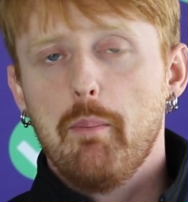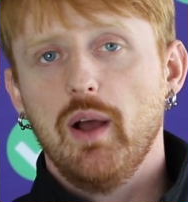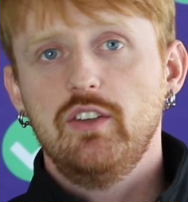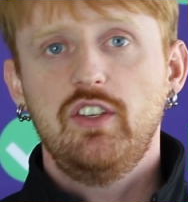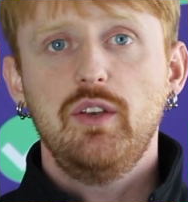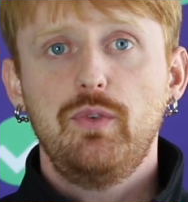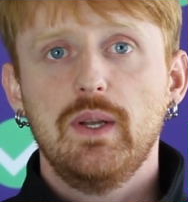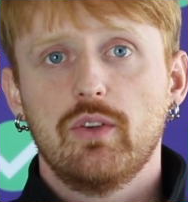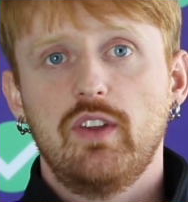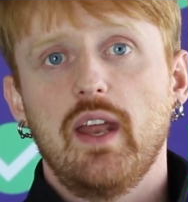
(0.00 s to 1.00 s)
but she
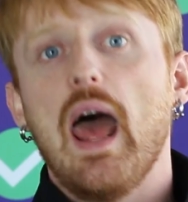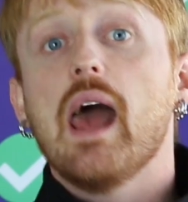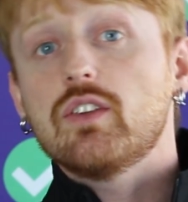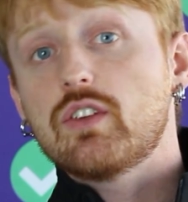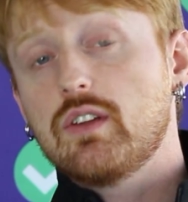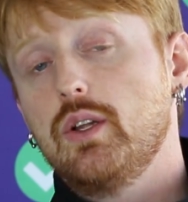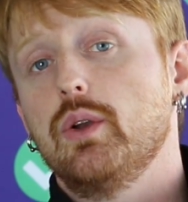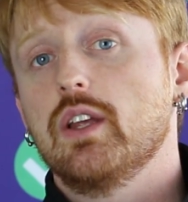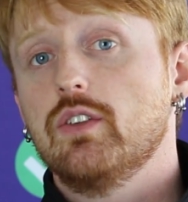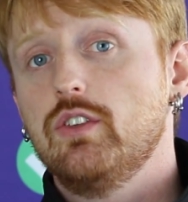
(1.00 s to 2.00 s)
feels that
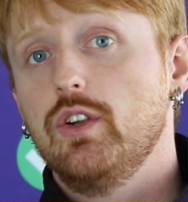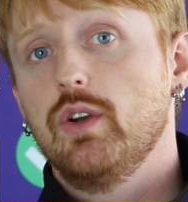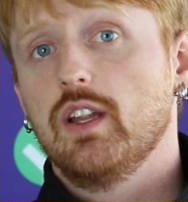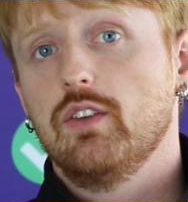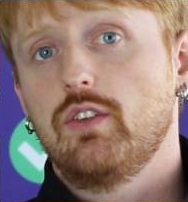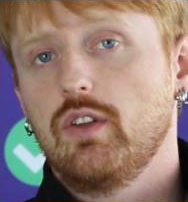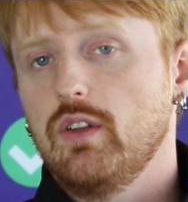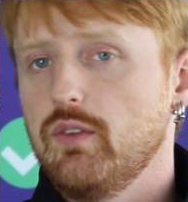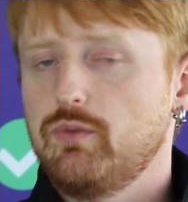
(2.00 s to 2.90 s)
excluding students,